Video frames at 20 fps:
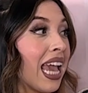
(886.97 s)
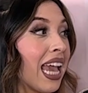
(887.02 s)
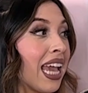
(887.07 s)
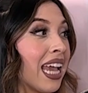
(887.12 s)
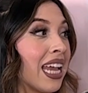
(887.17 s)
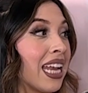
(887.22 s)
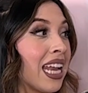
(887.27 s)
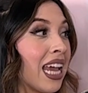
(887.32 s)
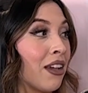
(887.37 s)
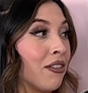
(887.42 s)

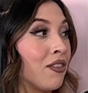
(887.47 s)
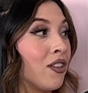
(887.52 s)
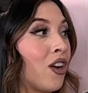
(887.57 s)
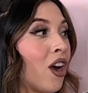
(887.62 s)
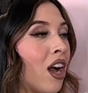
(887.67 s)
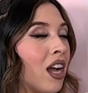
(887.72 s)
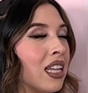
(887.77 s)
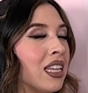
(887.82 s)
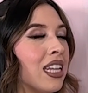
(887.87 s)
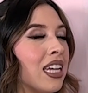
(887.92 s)
And I've
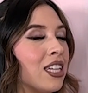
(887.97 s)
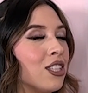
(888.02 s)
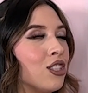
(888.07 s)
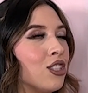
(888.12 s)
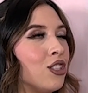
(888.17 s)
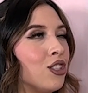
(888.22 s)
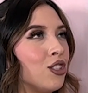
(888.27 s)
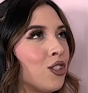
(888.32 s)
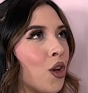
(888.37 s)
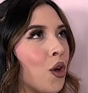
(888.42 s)
gotten that
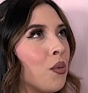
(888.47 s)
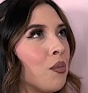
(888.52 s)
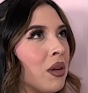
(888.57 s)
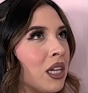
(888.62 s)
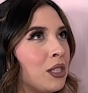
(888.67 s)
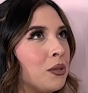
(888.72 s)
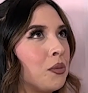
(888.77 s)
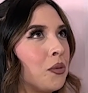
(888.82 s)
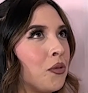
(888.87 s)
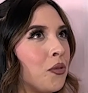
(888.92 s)
so
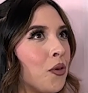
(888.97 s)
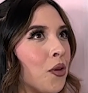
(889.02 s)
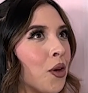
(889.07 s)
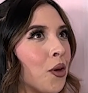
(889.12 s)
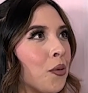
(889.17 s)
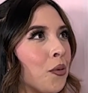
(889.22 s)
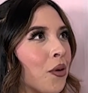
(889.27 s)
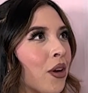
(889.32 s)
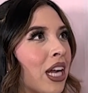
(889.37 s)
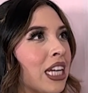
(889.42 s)
much before
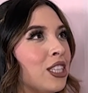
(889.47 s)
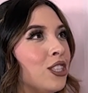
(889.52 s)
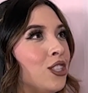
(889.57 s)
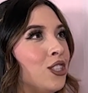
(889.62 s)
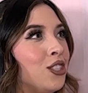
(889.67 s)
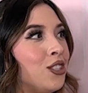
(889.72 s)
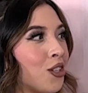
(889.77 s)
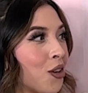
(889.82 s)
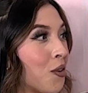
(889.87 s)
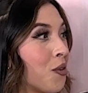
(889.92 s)
where I
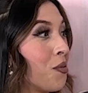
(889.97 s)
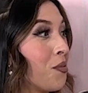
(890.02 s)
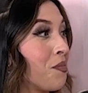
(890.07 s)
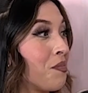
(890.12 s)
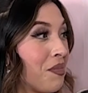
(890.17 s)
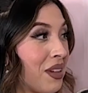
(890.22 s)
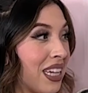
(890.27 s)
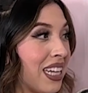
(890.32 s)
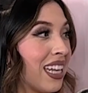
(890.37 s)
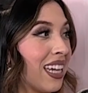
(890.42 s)
don't
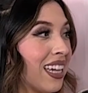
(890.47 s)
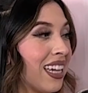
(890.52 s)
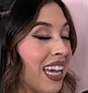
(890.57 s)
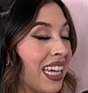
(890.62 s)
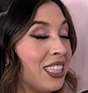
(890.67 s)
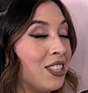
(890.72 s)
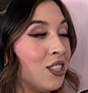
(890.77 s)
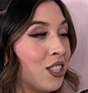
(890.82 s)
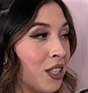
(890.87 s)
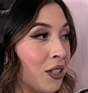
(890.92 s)
mean it. I
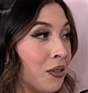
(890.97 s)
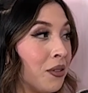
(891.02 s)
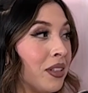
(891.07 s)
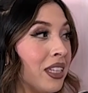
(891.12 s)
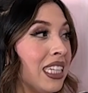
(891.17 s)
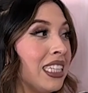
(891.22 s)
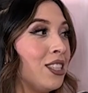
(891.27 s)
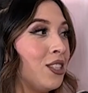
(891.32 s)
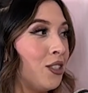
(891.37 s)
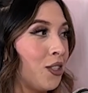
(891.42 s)

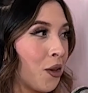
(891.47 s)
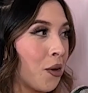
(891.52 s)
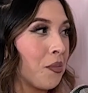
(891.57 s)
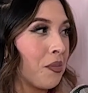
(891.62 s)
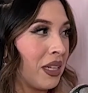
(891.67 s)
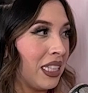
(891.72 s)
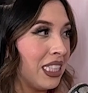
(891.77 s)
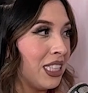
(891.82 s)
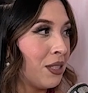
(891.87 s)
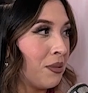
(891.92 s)
genuinely don't
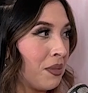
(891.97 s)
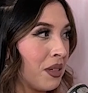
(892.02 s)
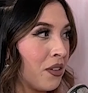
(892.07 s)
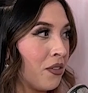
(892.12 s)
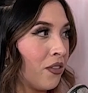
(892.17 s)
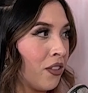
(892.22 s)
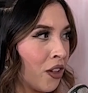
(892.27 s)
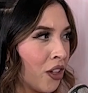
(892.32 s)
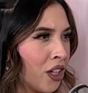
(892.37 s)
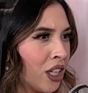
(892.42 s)
mean to be
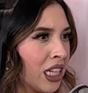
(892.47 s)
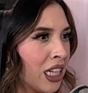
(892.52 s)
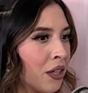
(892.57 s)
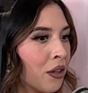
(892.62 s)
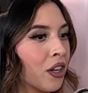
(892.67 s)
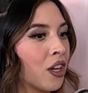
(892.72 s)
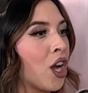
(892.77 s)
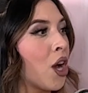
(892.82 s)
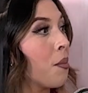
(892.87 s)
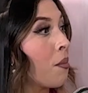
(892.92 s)
flirty
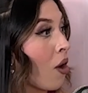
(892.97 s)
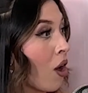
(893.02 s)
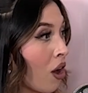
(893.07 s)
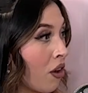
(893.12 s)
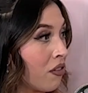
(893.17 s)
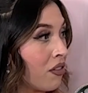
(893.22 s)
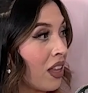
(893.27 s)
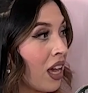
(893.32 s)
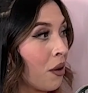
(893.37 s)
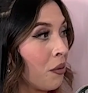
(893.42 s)
or come
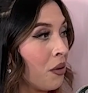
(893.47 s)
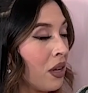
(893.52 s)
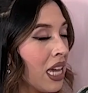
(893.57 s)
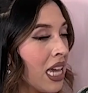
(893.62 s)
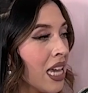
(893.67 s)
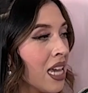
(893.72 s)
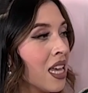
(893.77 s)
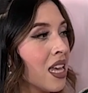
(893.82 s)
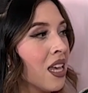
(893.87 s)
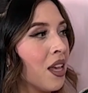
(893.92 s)
off that
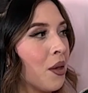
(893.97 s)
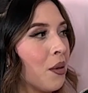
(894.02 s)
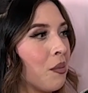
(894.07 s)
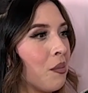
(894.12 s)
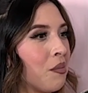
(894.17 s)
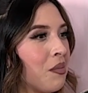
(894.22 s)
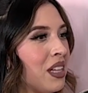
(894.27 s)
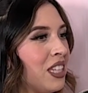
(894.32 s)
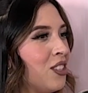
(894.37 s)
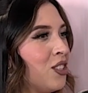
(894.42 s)
way.
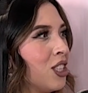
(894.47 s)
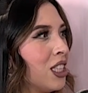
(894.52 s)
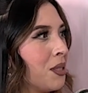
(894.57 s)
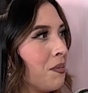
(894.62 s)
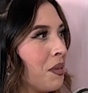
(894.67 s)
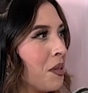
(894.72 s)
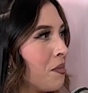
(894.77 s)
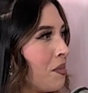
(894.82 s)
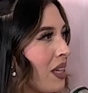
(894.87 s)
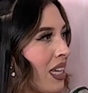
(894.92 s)
but it's just
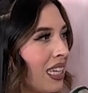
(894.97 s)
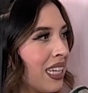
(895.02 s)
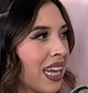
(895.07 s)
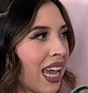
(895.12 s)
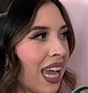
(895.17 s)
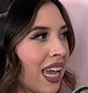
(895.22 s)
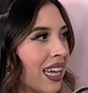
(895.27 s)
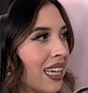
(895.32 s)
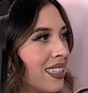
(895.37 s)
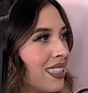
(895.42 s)
me being
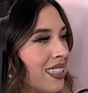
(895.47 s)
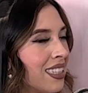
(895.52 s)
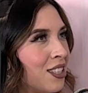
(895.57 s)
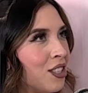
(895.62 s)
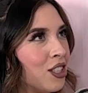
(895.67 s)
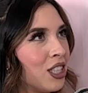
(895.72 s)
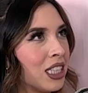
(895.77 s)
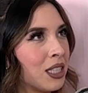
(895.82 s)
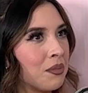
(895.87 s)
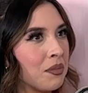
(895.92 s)
nice. It's
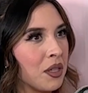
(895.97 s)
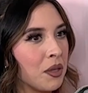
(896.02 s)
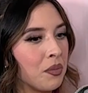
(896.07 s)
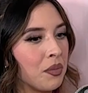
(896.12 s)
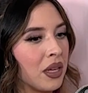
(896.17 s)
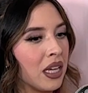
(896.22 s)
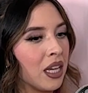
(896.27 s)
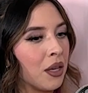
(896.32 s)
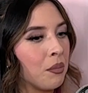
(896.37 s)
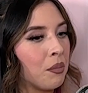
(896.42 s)
just me
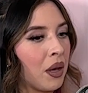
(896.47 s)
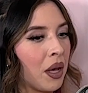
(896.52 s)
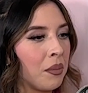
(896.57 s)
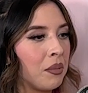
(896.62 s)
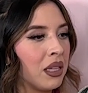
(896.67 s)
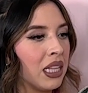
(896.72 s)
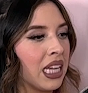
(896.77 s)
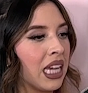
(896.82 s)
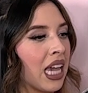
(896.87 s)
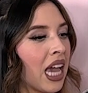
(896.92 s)
being
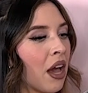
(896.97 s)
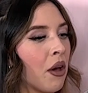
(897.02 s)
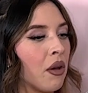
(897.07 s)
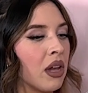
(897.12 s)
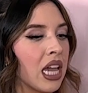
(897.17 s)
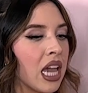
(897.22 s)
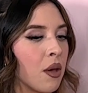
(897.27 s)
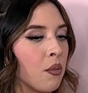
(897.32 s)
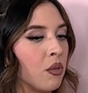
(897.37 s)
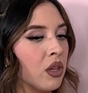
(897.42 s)
bubbly. How I
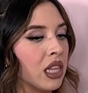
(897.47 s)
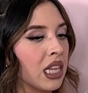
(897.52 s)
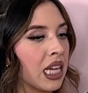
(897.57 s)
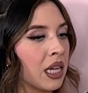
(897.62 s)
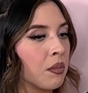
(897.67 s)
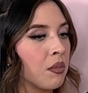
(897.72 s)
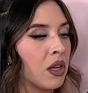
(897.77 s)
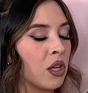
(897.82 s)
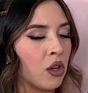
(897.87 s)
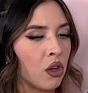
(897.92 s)
am with
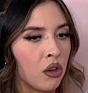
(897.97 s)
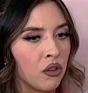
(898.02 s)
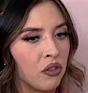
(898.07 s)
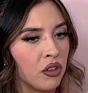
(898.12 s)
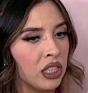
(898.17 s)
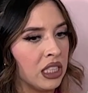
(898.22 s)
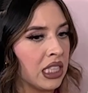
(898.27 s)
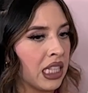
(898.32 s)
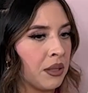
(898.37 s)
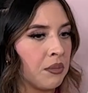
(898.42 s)
like my
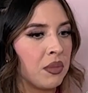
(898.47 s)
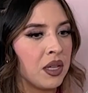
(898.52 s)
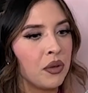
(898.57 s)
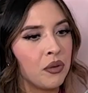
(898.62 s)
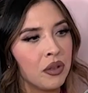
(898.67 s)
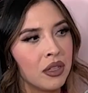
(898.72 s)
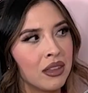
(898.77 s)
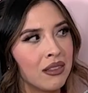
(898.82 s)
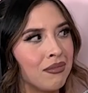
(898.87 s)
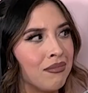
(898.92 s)
girlfriends, I'd be
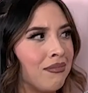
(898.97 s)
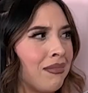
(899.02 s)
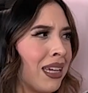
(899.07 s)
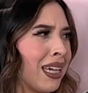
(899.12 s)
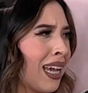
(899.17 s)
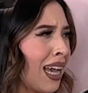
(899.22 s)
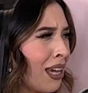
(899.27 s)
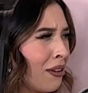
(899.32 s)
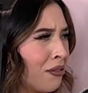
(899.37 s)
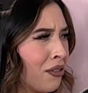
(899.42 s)
with my
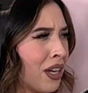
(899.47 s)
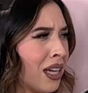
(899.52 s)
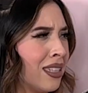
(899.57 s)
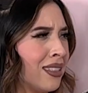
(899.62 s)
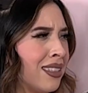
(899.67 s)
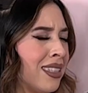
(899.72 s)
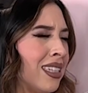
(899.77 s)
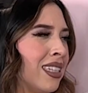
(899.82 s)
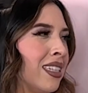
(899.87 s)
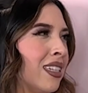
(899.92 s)
guy
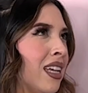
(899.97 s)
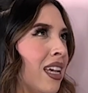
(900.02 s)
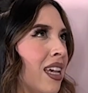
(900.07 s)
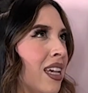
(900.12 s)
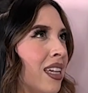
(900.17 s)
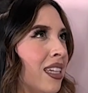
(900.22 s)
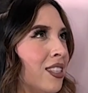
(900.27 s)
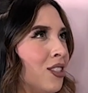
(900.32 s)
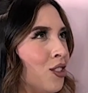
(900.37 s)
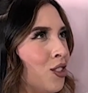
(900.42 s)
friends, and
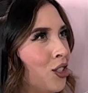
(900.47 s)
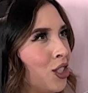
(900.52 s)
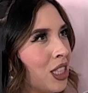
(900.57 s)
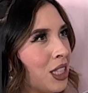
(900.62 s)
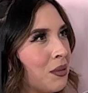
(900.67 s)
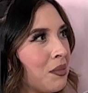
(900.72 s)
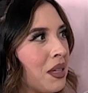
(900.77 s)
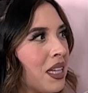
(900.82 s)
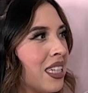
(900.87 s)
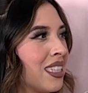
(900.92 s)

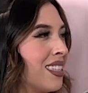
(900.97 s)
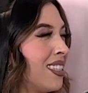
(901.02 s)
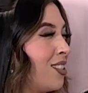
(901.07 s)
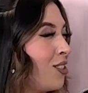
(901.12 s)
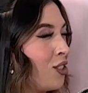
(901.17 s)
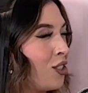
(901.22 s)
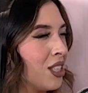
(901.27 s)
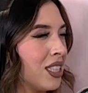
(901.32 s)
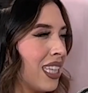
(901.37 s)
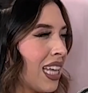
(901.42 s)
just because it's
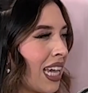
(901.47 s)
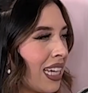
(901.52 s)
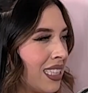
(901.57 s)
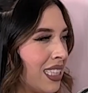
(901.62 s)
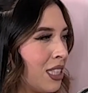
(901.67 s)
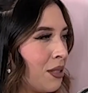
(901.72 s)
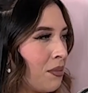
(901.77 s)
just that to